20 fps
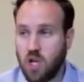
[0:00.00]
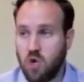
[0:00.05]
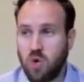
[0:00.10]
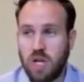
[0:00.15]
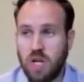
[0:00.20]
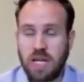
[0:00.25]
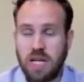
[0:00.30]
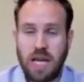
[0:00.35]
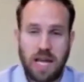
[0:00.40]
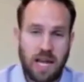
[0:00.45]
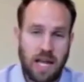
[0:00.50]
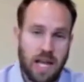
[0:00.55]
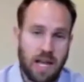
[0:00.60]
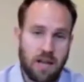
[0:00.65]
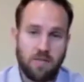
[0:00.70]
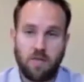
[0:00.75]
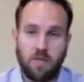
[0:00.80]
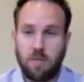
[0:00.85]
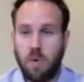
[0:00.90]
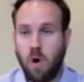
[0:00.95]
you could get
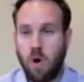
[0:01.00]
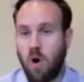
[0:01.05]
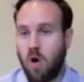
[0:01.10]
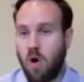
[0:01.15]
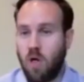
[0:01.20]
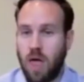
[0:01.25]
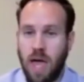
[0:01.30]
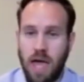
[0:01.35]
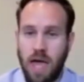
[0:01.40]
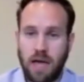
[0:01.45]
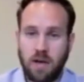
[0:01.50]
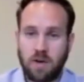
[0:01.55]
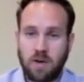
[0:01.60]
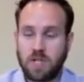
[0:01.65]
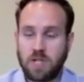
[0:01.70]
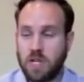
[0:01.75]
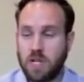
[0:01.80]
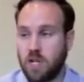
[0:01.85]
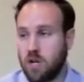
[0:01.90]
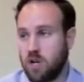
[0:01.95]
hit from all
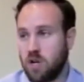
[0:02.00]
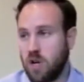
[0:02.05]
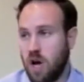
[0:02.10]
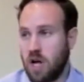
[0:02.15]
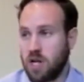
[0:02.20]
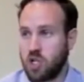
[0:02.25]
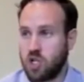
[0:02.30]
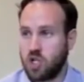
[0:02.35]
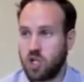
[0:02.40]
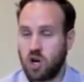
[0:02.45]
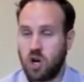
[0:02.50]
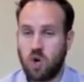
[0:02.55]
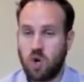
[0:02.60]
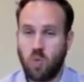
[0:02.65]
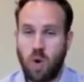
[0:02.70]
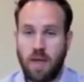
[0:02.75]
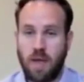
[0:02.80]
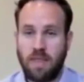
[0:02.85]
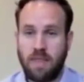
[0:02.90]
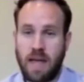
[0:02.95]
angles and you're not
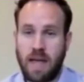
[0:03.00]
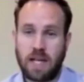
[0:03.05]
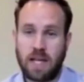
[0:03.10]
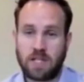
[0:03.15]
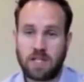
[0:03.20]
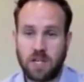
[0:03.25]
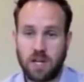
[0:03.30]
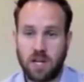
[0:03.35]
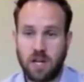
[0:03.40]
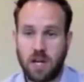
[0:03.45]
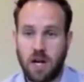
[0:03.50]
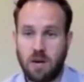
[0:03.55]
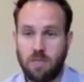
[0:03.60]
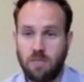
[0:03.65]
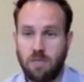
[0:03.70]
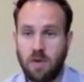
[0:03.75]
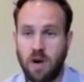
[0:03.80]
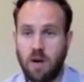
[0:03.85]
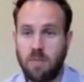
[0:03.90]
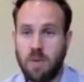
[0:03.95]
sure when that hit's going to
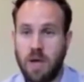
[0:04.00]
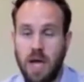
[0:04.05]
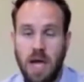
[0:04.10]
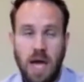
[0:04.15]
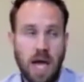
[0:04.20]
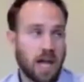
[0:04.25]
come from,